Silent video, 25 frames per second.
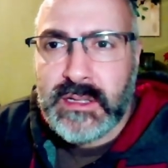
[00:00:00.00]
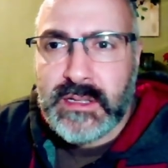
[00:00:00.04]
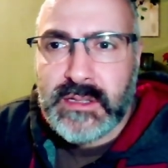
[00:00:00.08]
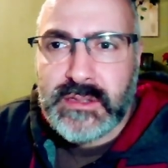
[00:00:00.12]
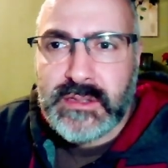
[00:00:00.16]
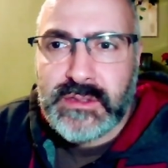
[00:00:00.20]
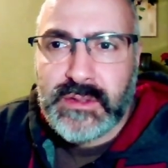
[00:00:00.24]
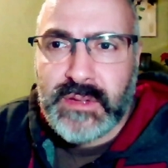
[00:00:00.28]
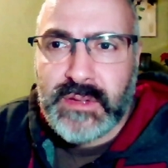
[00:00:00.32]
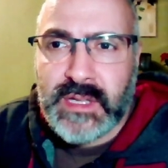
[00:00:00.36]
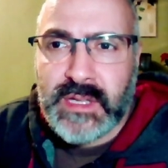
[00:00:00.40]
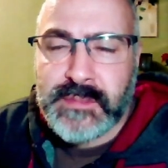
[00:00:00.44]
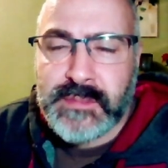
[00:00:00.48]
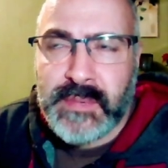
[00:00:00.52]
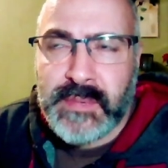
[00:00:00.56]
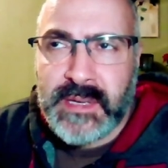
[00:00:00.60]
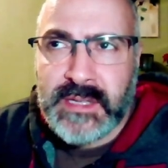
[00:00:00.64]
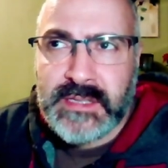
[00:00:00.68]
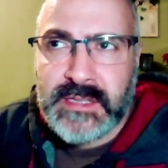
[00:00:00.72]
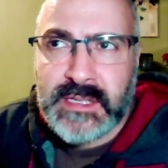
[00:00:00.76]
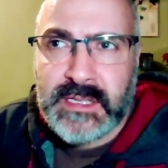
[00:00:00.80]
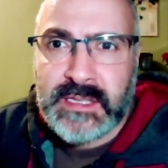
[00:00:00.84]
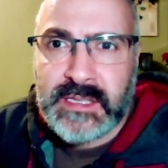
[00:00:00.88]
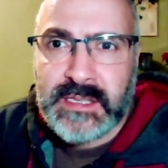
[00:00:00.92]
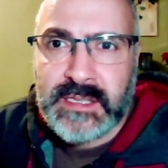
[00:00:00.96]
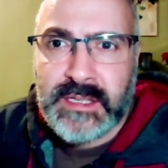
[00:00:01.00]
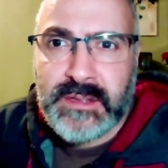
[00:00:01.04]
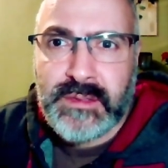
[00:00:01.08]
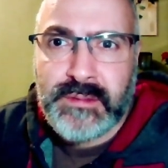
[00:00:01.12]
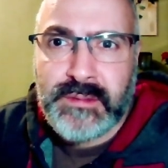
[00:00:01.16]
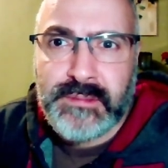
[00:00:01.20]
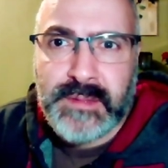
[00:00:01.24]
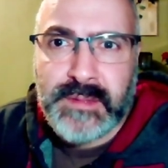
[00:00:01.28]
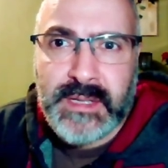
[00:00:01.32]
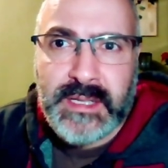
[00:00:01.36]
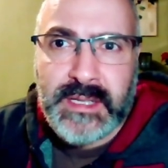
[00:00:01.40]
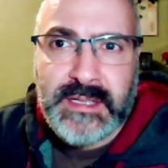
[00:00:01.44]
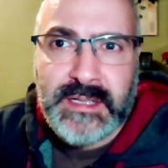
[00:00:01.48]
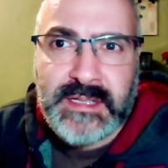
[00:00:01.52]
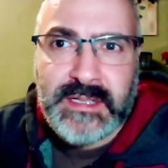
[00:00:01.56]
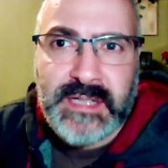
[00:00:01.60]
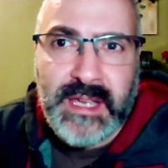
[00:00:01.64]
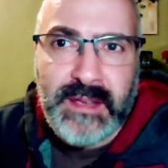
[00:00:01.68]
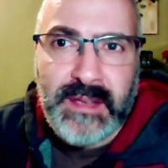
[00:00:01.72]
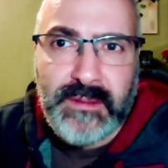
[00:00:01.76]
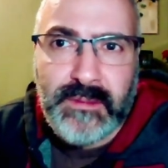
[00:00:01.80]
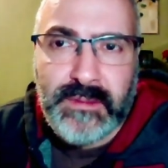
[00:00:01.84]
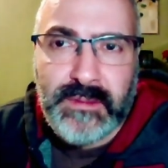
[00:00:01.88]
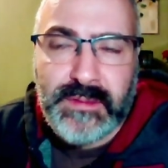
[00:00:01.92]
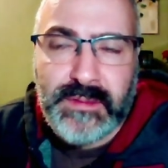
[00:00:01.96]
So that's basically three
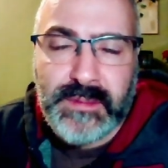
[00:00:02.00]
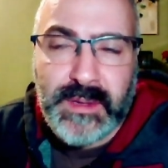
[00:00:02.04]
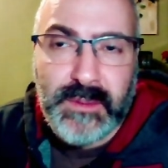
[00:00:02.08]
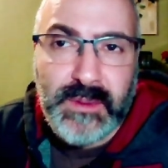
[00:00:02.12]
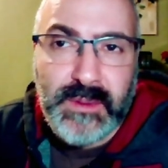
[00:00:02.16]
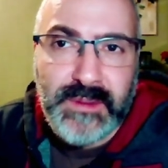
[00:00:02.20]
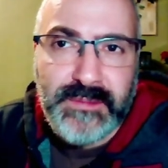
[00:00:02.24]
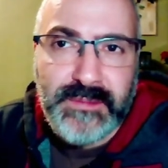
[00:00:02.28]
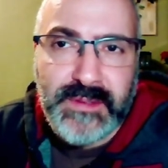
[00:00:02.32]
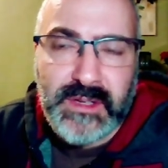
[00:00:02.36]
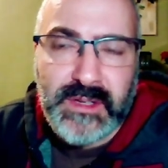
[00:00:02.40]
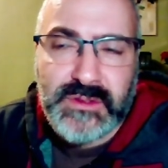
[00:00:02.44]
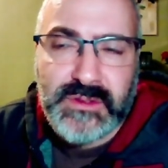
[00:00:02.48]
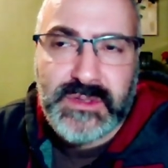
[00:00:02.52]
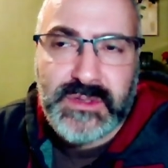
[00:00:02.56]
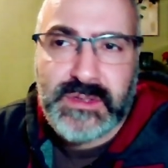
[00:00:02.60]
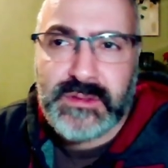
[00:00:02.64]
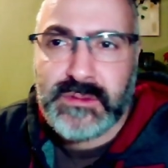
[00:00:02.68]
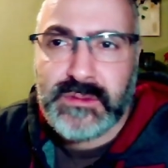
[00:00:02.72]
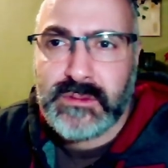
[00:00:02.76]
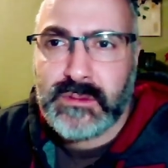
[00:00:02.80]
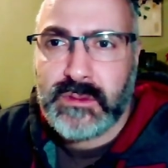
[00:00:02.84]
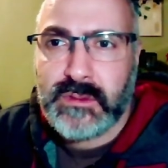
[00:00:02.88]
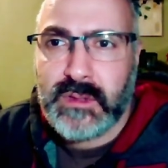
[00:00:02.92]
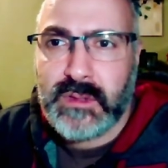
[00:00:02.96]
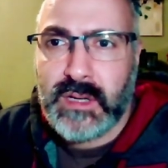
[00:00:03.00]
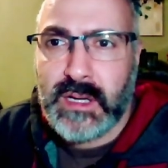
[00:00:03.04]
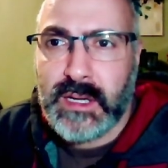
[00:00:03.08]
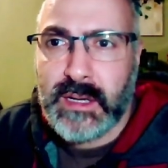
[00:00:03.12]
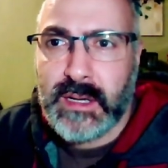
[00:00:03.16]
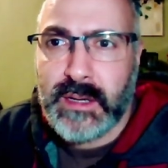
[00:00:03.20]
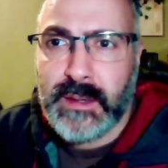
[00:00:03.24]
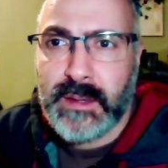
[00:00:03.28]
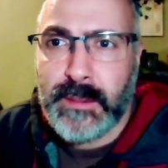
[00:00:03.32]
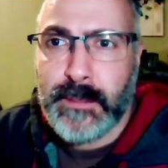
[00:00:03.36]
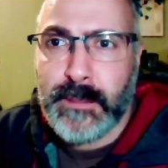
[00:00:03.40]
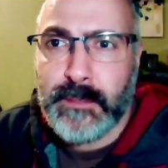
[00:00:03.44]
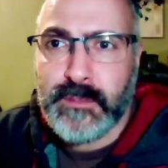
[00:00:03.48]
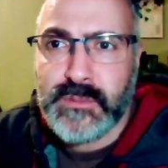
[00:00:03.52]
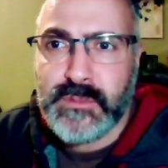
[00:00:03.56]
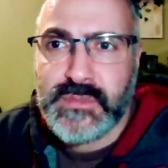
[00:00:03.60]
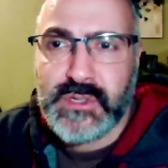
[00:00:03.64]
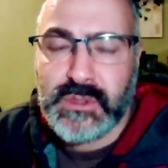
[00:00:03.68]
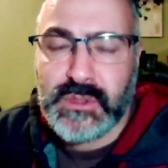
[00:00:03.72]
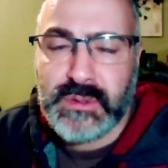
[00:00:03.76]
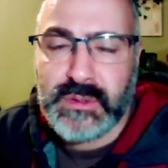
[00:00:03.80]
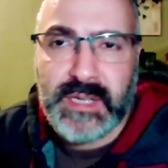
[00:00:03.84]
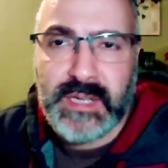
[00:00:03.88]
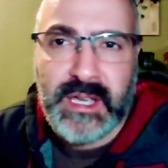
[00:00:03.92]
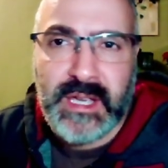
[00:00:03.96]
three refills. Um, so
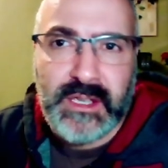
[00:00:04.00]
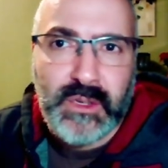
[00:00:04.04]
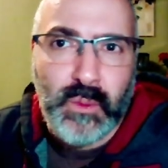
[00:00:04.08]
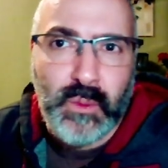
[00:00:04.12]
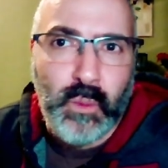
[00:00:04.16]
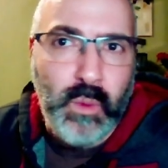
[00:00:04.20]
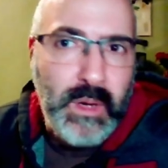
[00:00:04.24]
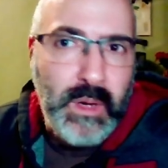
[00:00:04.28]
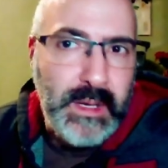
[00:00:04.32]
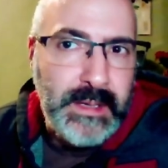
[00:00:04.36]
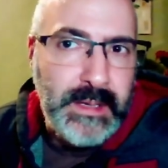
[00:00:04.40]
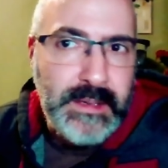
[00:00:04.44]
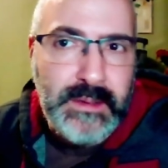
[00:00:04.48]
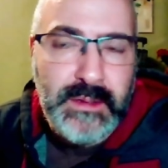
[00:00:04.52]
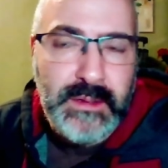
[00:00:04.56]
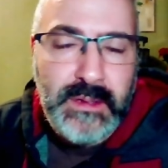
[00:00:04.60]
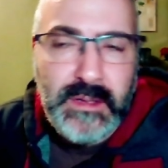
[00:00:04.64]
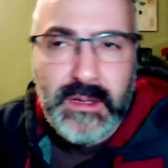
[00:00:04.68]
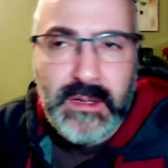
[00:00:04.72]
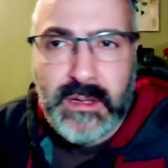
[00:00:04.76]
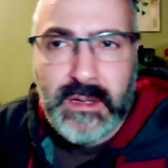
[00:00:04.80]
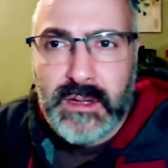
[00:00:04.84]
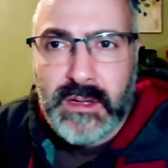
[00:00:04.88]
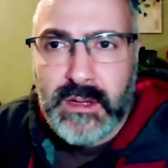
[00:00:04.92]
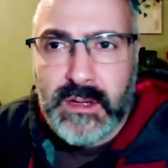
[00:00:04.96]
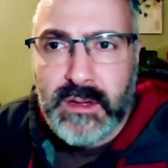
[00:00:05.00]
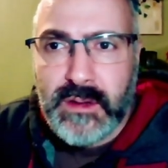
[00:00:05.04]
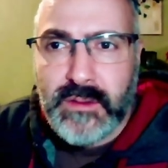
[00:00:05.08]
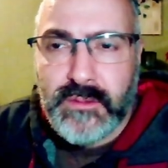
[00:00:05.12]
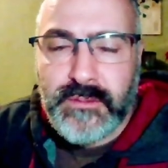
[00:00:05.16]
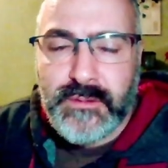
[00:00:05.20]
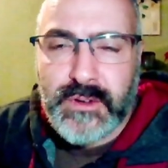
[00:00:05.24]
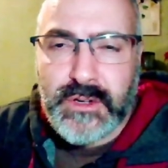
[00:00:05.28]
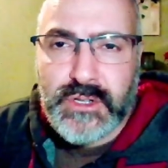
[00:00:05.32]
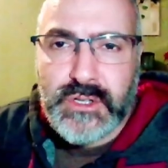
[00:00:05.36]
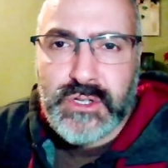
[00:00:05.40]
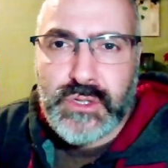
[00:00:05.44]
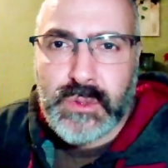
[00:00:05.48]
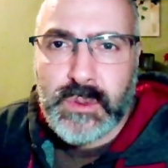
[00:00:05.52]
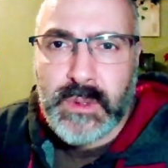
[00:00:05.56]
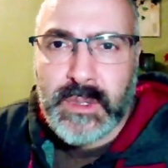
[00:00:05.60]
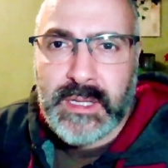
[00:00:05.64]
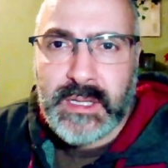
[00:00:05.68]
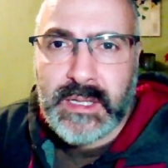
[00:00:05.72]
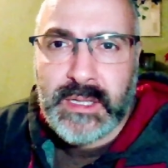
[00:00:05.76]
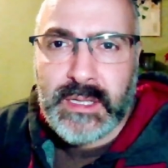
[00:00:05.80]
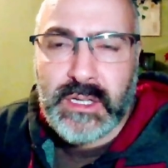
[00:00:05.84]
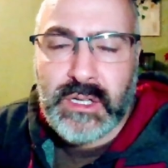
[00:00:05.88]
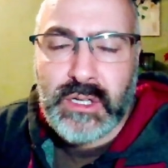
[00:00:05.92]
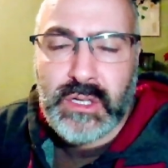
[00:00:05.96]
you get your one for
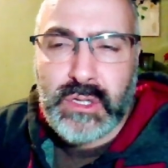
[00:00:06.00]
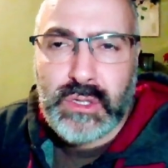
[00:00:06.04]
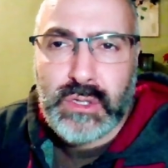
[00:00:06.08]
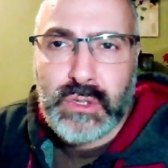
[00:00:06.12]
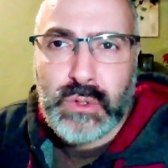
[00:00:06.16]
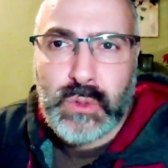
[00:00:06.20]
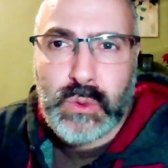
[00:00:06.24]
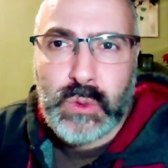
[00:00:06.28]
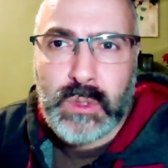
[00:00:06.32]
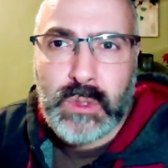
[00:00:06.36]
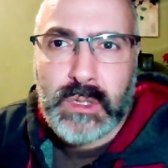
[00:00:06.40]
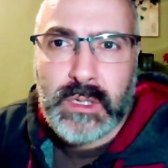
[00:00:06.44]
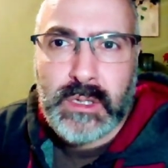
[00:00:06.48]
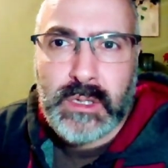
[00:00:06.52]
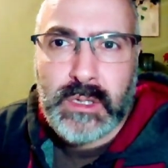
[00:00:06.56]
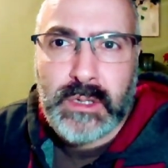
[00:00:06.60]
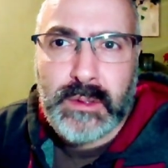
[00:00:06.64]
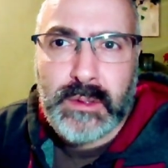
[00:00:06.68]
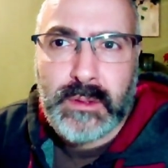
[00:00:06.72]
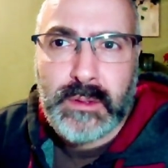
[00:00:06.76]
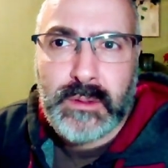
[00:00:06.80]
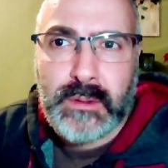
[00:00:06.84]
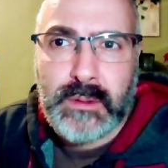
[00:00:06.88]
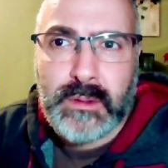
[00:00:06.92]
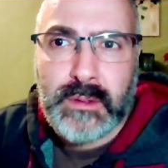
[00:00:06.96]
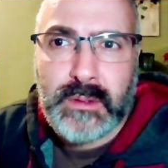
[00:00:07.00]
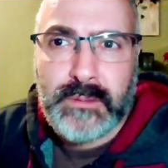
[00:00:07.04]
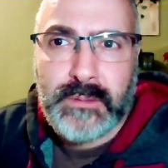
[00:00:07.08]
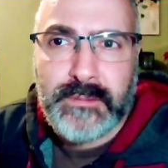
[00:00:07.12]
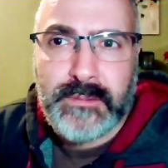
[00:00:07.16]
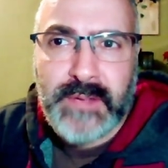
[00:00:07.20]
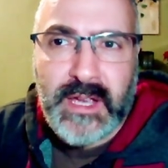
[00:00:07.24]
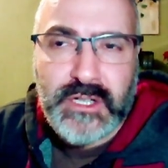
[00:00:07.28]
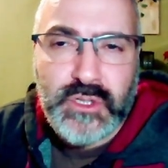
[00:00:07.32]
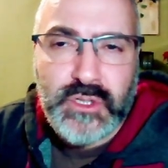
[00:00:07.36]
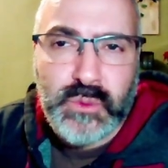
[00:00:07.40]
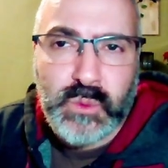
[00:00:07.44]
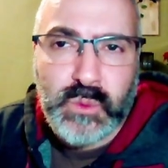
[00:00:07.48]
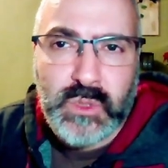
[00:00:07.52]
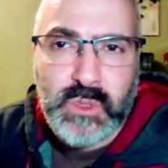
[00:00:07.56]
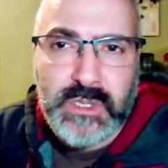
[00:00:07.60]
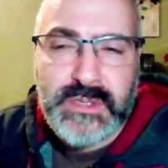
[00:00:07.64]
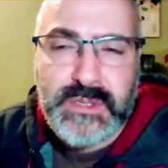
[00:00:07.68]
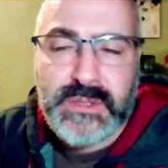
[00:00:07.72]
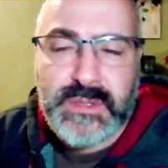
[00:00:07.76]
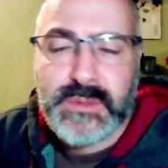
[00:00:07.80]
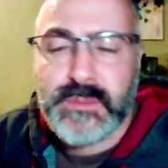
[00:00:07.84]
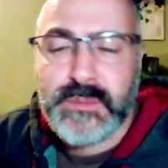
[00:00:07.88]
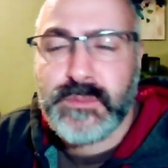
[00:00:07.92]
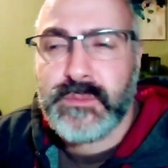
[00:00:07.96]
doing your faction
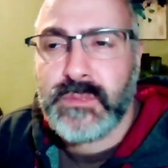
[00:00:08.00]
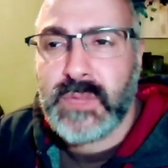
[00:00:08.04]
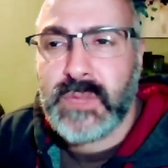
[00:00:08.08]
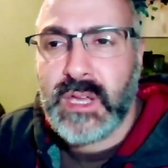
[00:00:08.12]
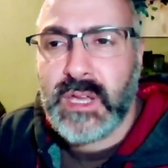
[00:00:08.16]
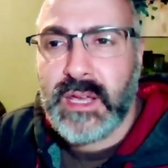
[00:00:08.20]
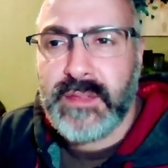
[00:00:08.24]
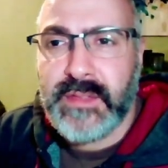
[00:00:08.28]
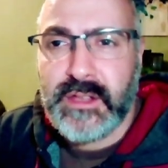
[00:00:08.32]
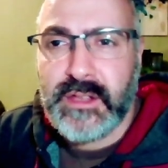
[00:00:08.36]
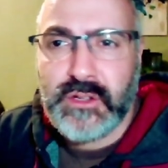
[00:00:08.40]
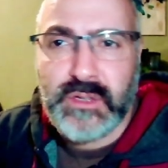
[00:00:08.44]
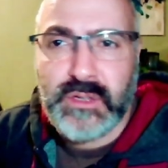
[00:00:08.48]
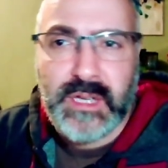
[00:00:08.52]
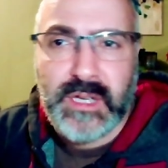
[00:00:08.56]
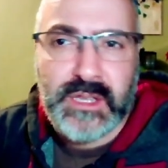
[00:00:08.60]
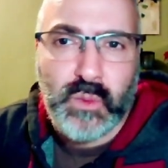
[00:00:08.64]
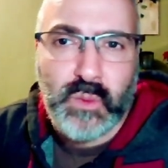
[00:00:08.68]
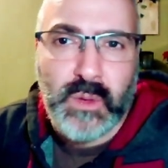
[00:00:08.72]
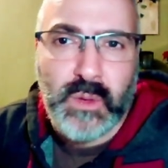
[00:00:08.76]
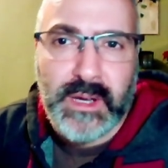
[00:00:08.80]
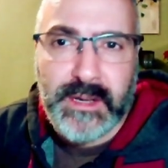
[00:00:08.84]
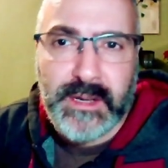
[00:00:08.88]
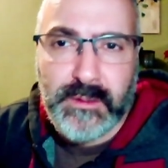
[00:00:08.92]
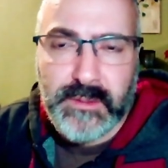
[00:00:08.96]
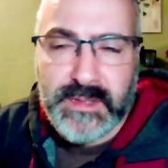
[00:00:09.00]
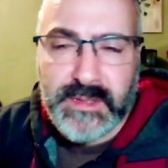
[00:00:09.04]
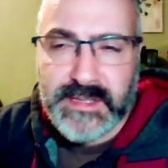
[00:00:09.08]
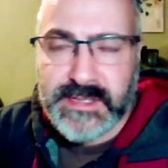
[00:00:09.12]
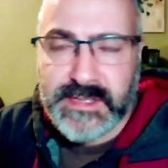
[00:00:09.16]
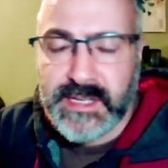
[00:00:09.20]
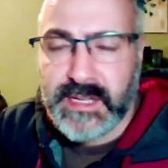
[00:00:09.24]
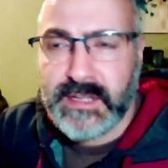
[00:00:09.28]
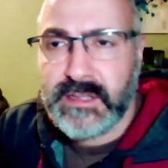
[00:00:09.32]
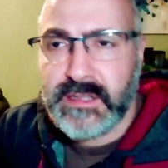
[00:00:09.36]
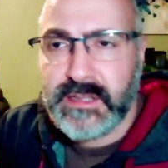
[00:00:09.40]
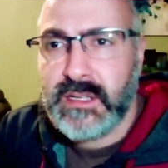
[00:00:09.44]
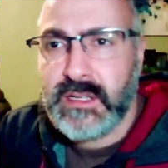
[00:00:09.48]
wars, and then you get the one at reset.